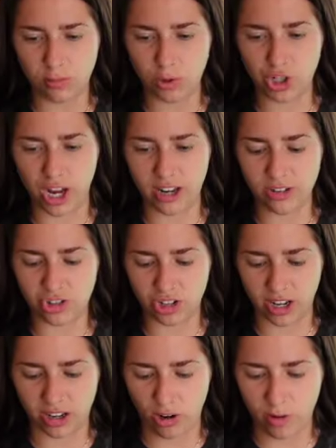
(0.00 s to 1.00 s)
Which end should
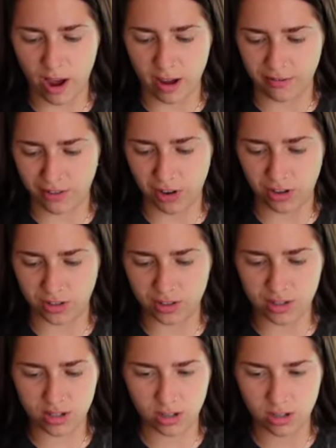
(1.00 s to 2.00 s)
I go at
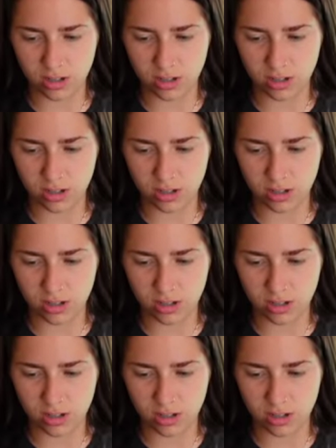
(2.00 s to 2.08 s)
first?